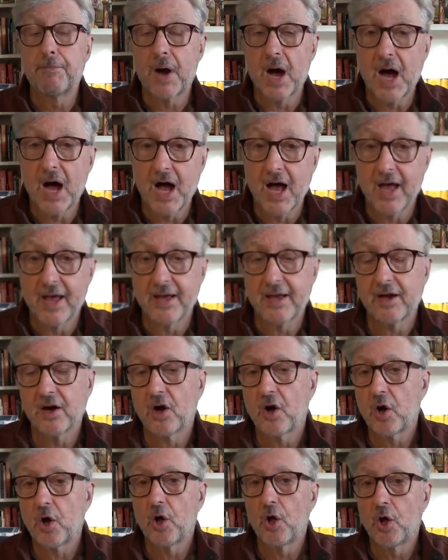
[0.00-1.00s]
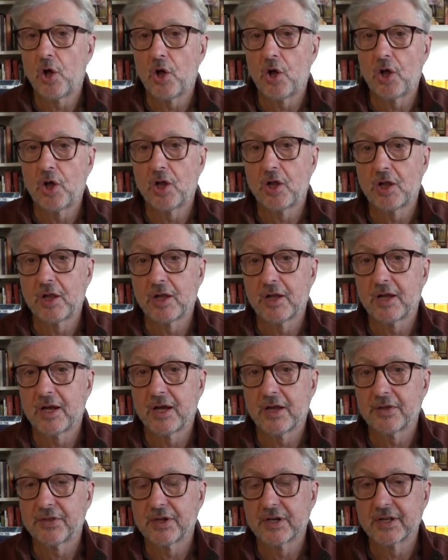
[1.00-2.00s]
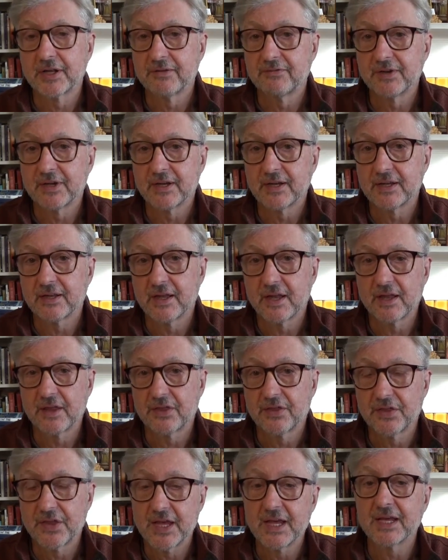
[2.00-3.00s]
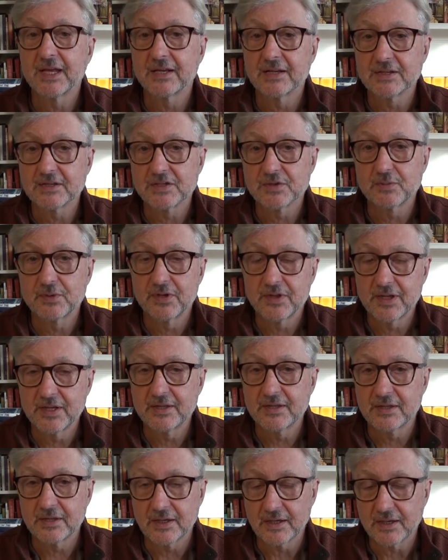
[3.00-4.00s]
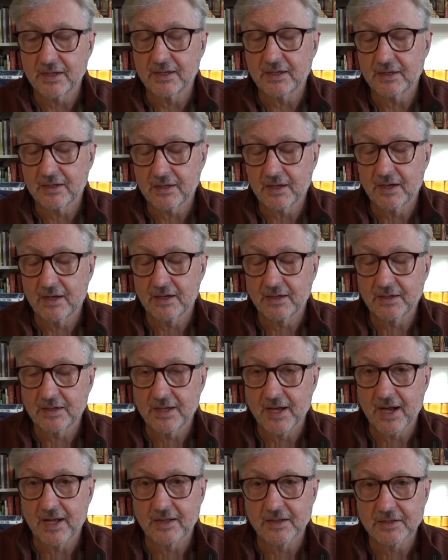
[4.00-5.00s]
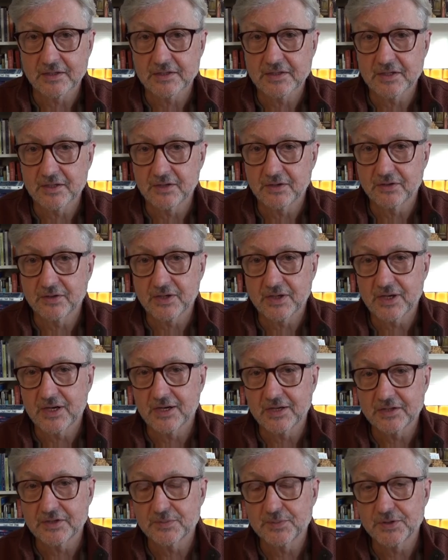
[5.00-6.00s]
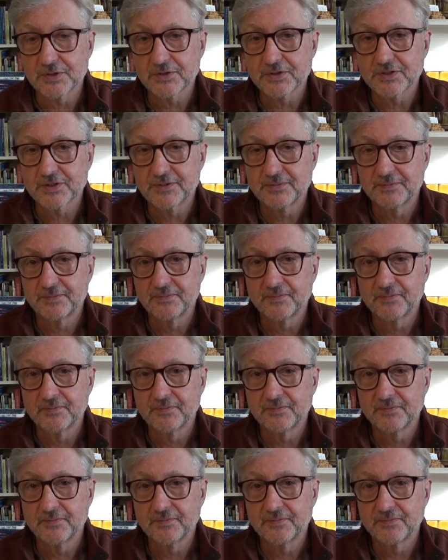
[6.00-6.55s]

by all the living things within the galaxy or the cosmos.